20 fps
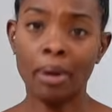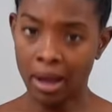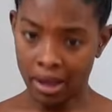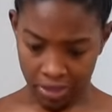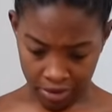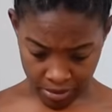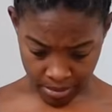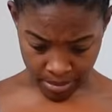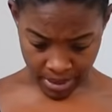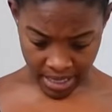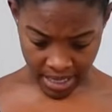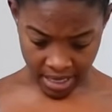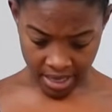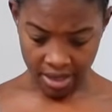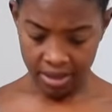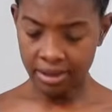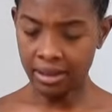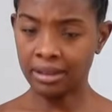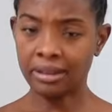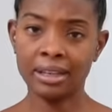bother me
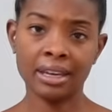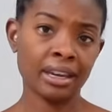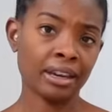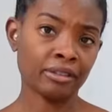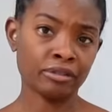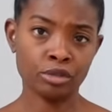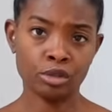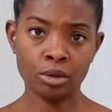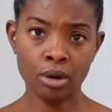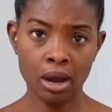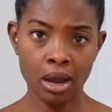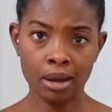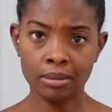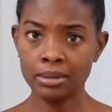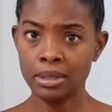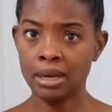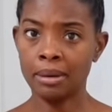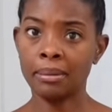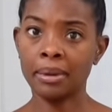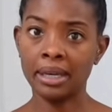that they have
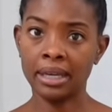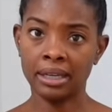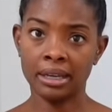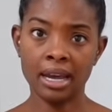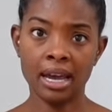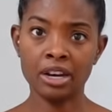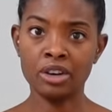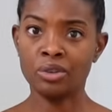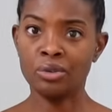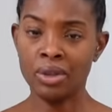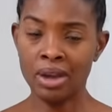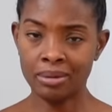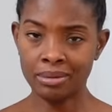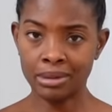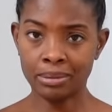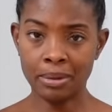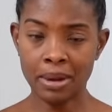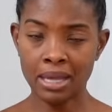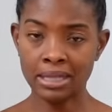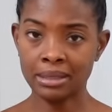dropped. I mean, I knew that
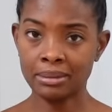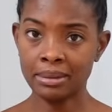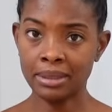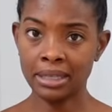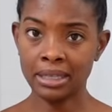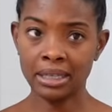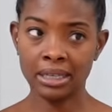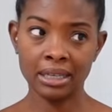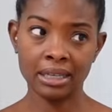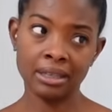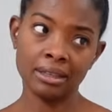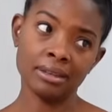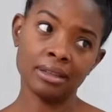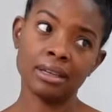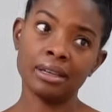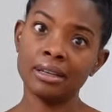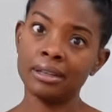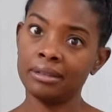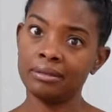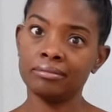was a possibility
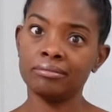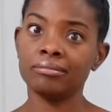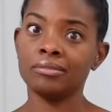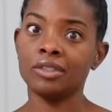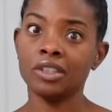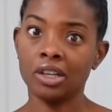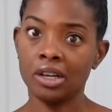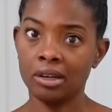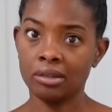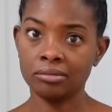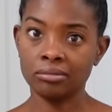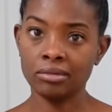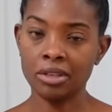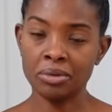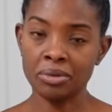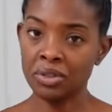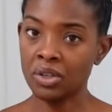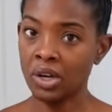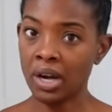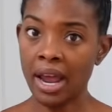that, you know, it
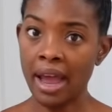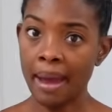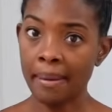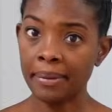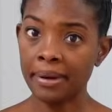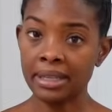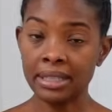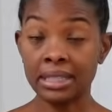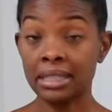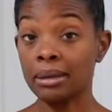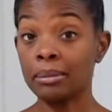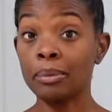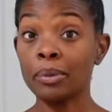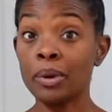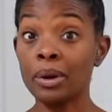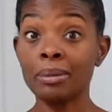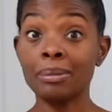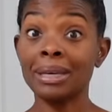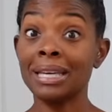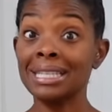was going to happen at some
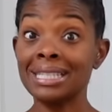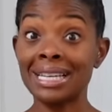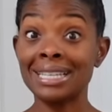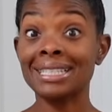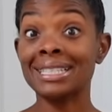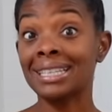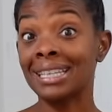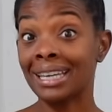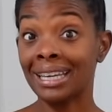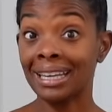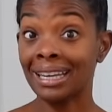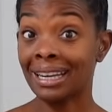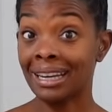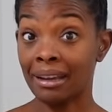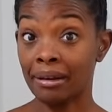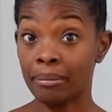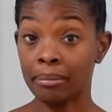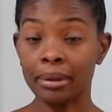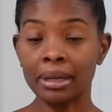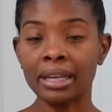point because I didn't get
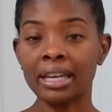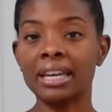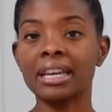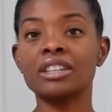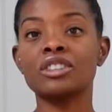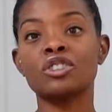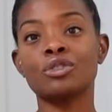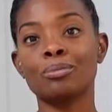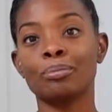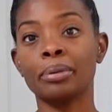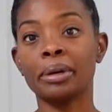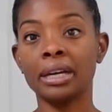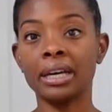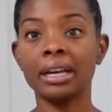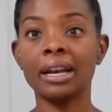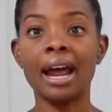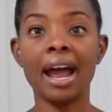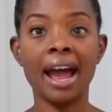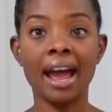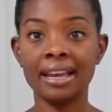an implant.
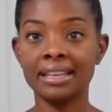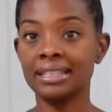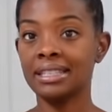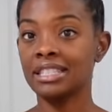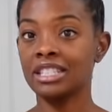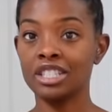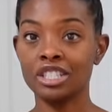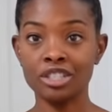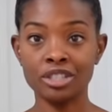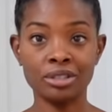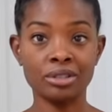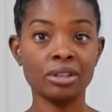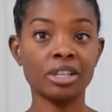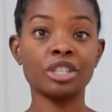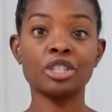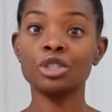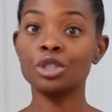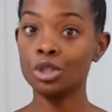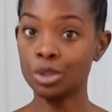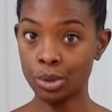But I still
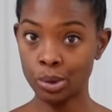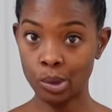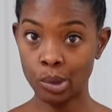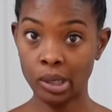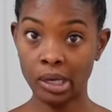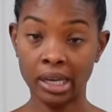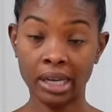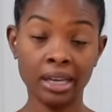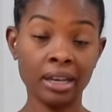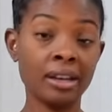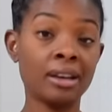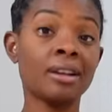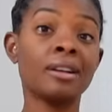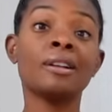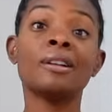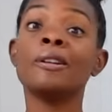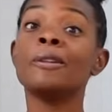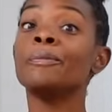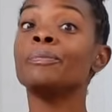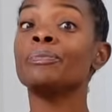enjoy
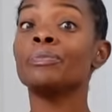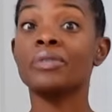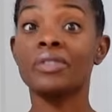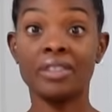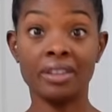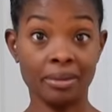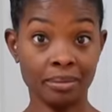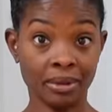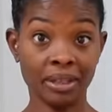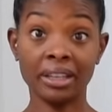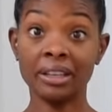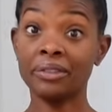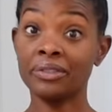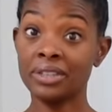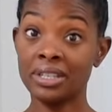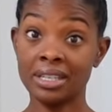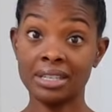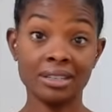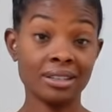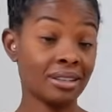them
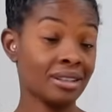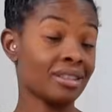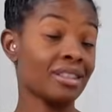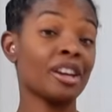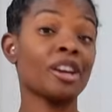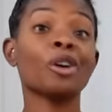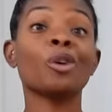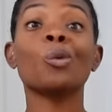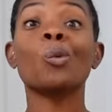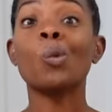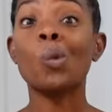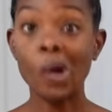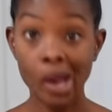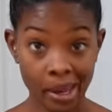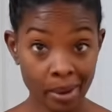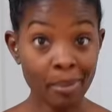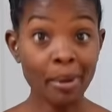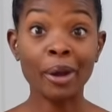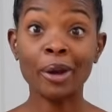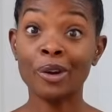lifted. They are
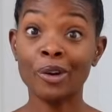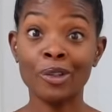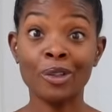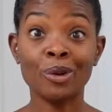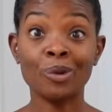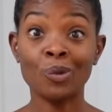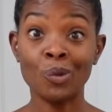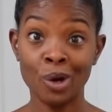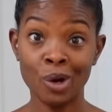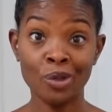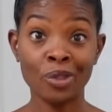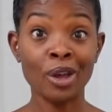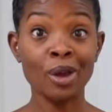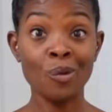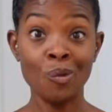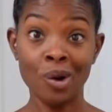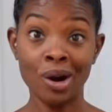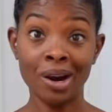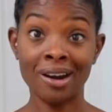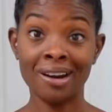way better than where they
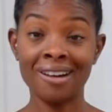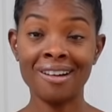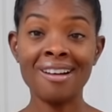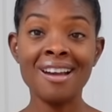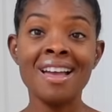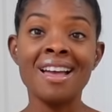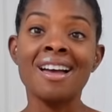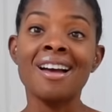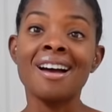were.